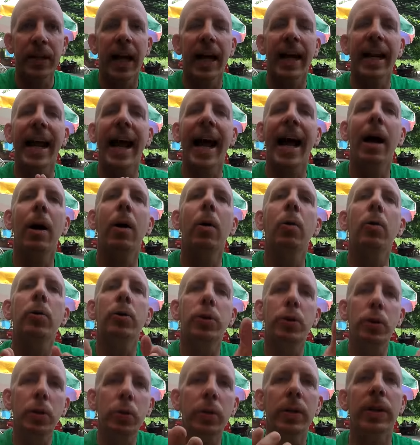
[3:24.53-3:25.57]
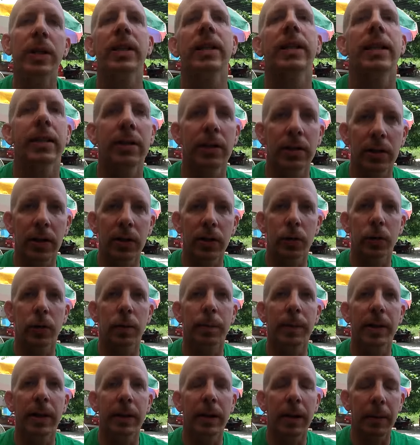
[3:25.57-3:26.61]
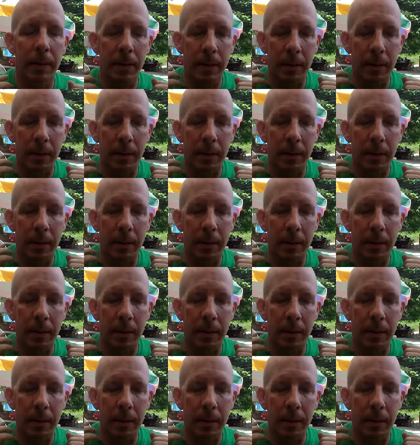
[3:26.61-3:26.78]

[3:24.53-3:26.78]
and how you can get in touch with me